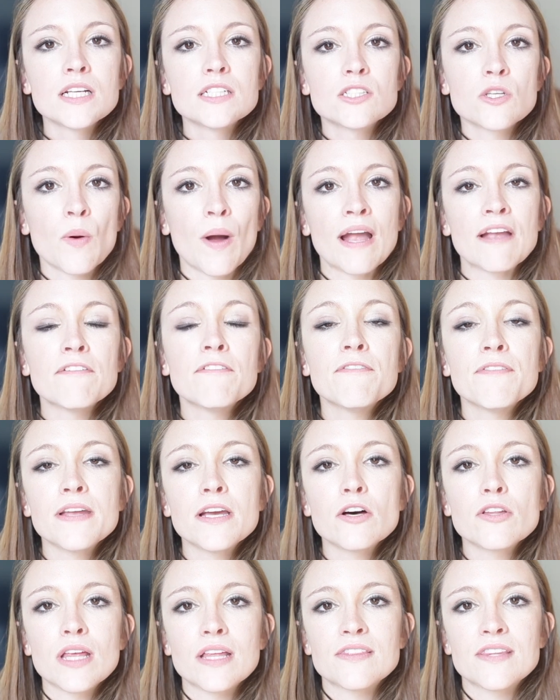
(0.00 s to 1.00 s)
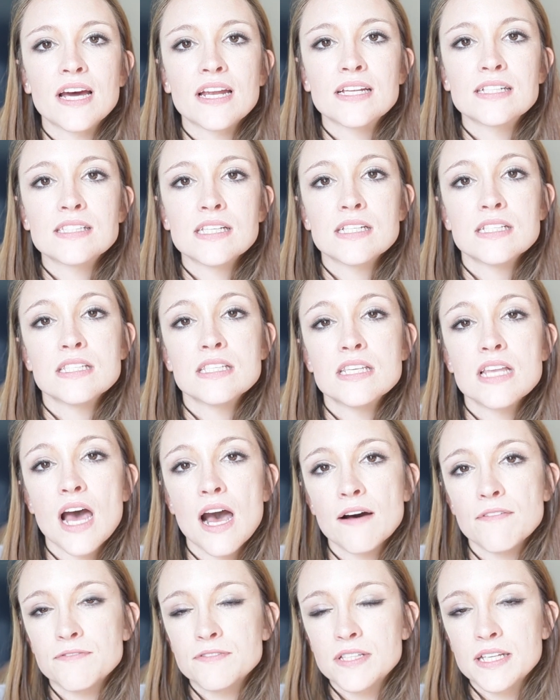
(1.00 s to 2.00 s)
So I feel that that is
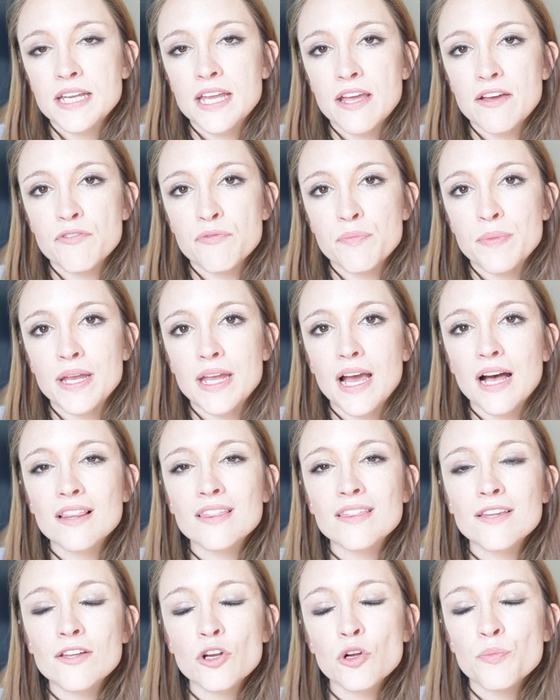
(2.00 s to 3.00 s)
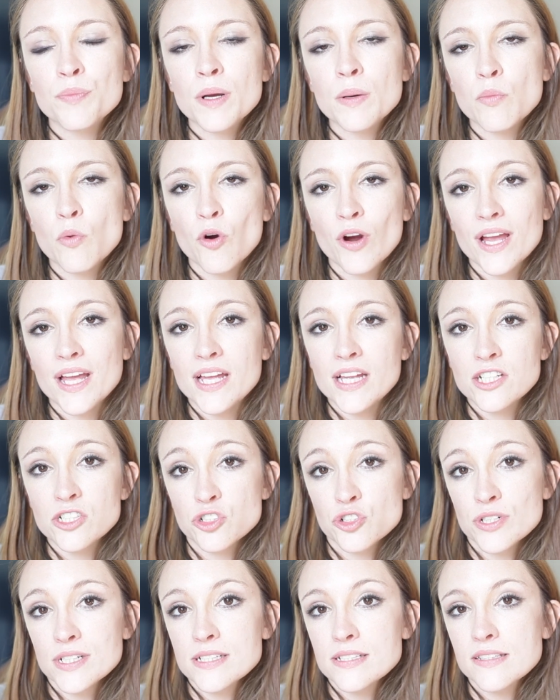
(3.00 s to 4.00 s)
enough to give me a little bit more
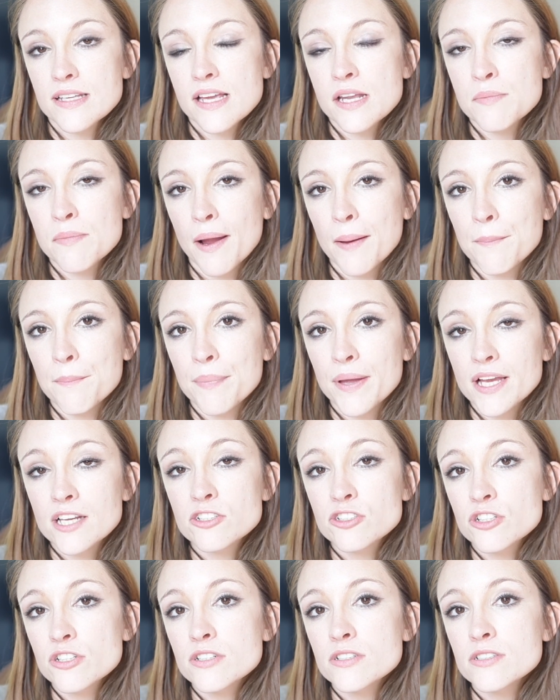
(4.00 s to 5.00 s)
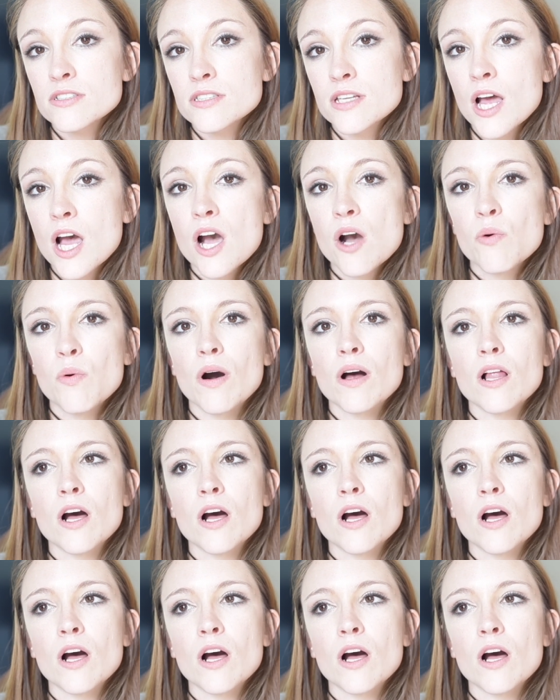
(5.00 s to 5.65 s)
interest in my pictures while